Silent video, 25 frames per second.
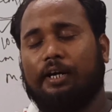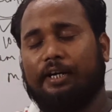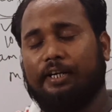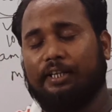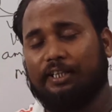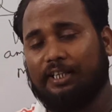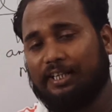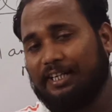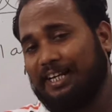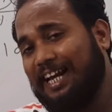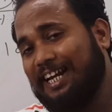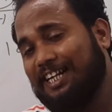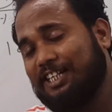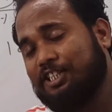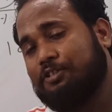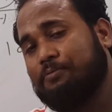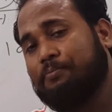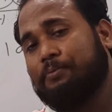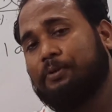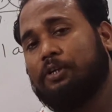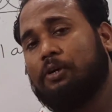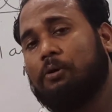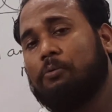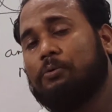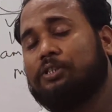in the next
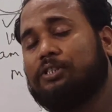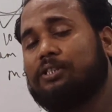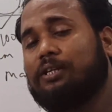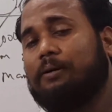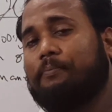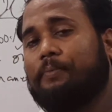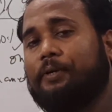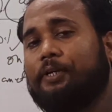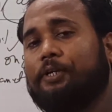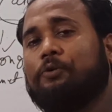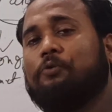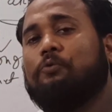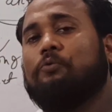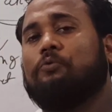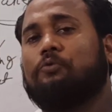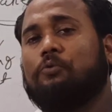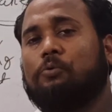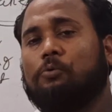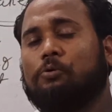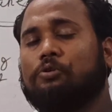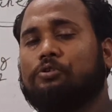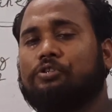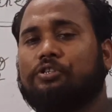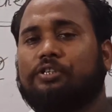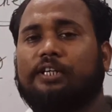video with some new
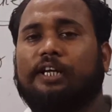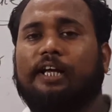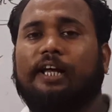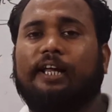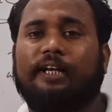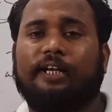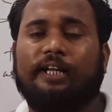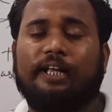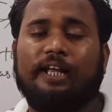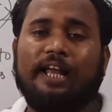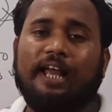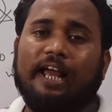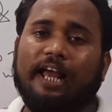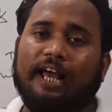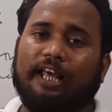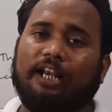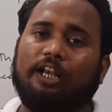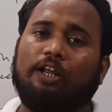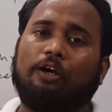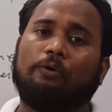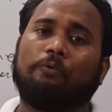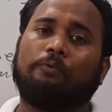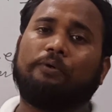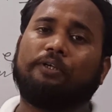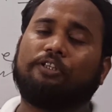question
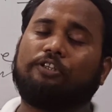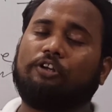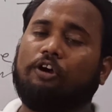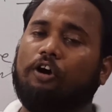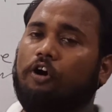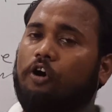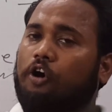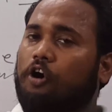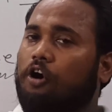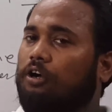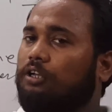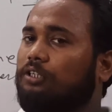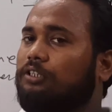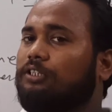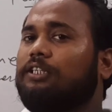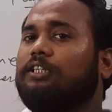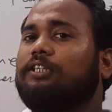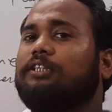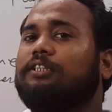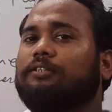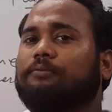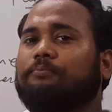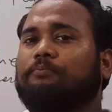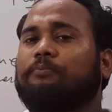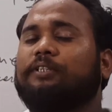along with the
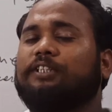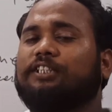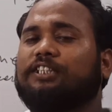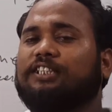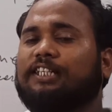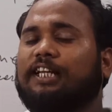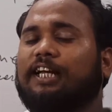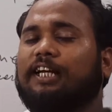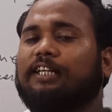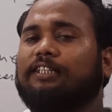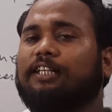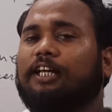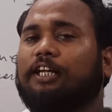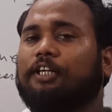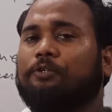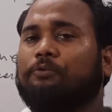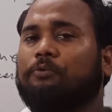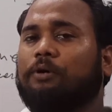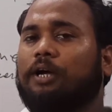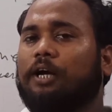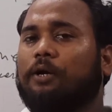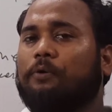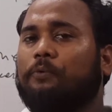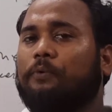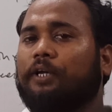other mistake that
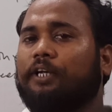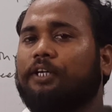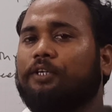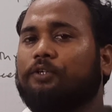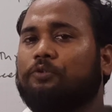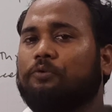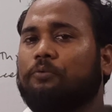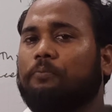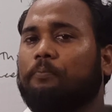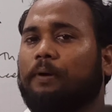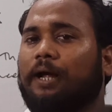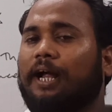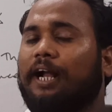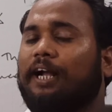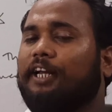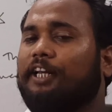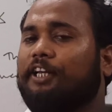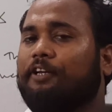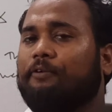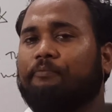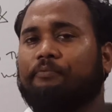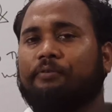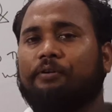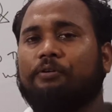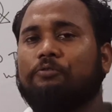you are going to make
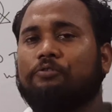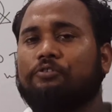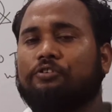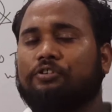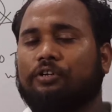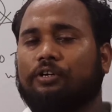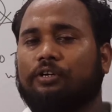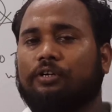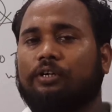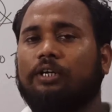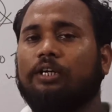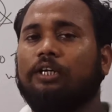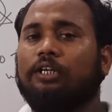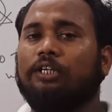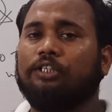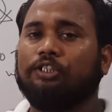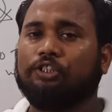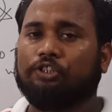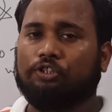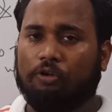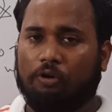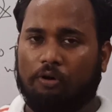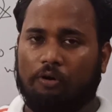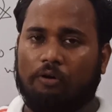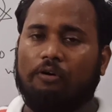in future.
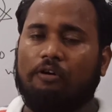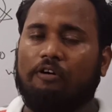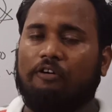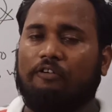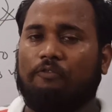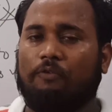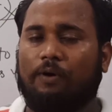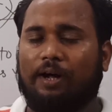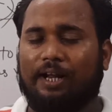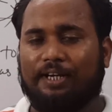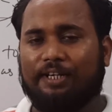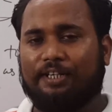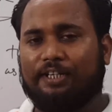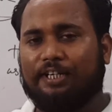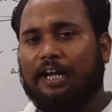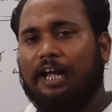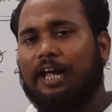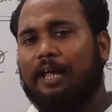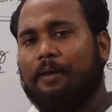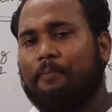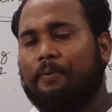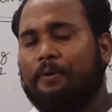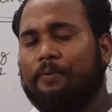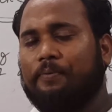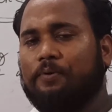So one
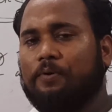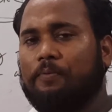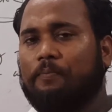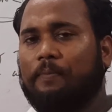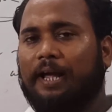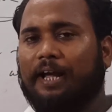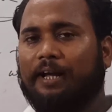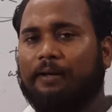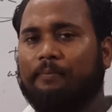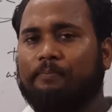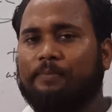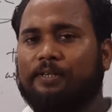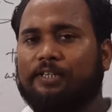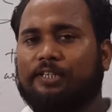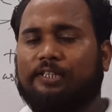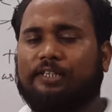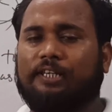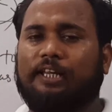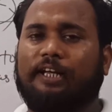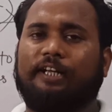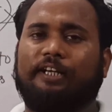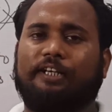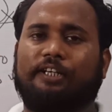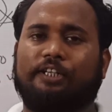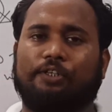time if you make
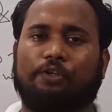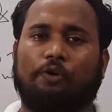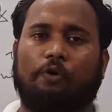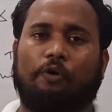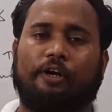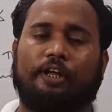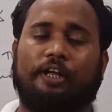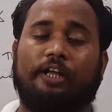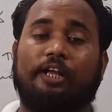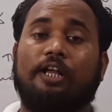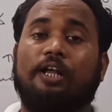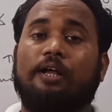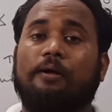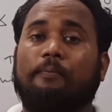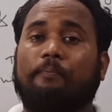mistake, it is okay.